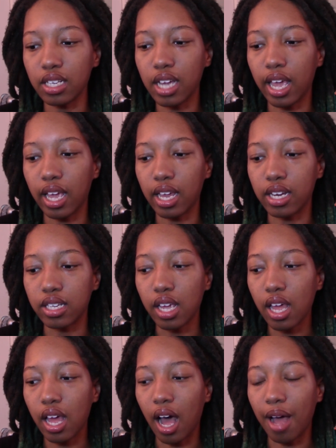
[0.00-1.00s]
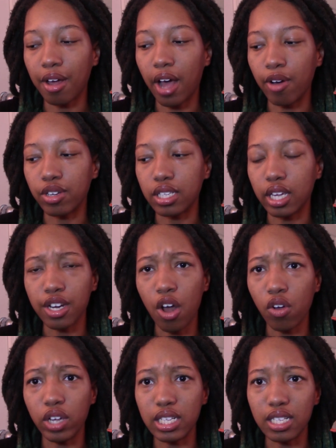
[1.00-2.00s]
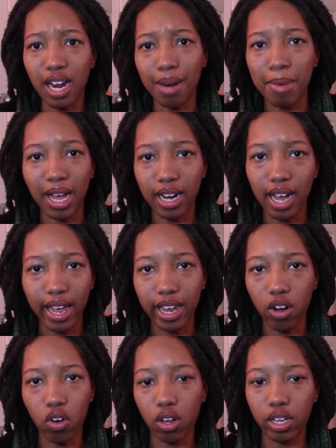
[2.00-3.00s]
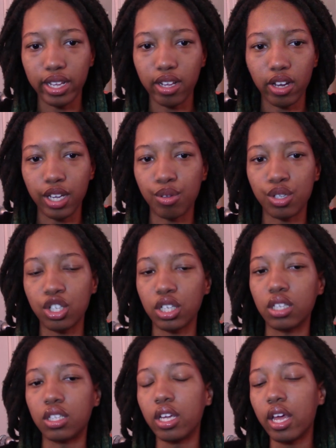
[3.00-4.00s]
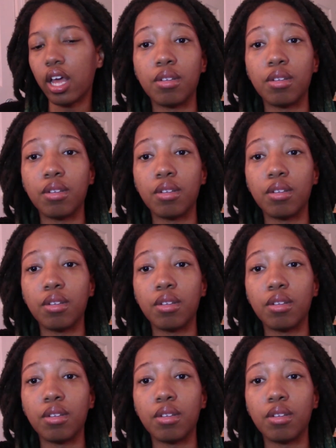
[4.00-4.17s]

And I was like, no, he's not a bad guy at all. I thought he was chill.